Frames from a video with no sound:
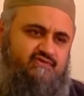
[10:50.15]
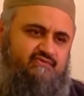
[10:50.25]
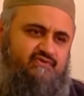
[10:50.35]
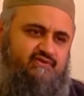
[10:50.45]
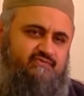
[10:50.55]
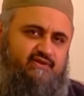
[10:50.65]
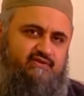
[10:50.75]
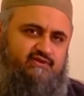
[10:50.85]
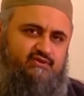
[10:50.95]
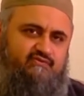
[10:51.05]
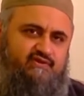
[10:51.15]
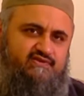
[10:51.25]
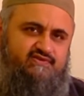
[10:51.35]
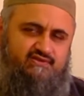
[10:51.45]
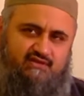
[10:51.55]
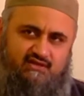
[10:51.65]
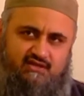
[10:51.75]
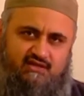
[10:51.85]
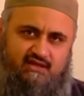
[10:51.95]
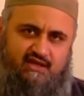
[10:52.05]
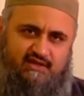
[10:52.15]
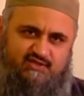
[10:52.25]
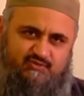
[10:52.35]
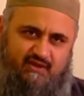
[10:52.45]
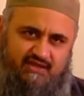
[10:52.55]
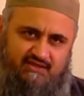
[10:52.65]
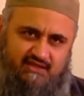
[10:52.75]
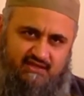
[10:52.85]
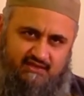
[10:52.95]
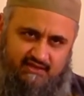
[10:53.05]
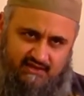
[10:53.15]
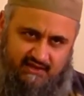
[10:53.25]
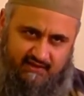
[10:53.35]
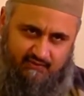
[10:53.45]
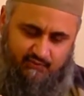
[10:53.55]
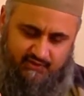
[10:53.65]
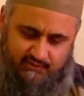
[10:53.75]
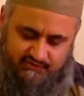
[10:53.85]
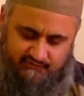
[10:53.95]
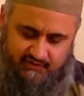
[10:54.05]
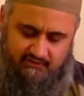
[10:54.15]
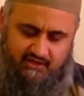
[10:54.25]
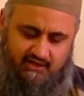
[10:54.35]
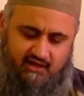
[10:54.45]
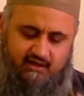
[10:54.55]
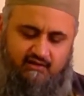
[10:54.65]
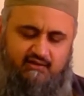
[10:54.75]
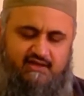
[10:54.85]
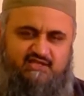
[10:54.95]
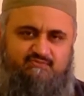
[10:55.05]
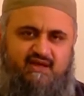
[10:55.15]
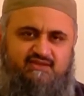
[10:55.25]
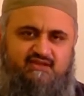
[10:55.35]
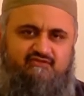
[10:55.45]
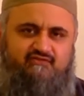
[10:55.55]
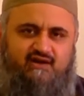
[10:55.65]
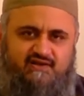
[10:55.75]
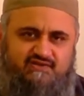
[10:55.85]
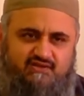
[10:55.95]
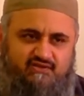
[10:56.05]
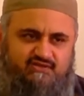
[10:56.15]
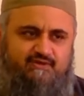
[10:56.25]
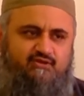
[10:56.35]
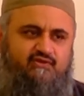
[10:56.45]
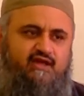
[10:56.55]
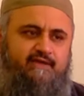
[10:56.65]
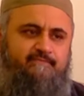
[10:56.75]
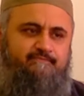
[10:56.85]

The, the universe expanding when it was very young expanded faster than the speed of light.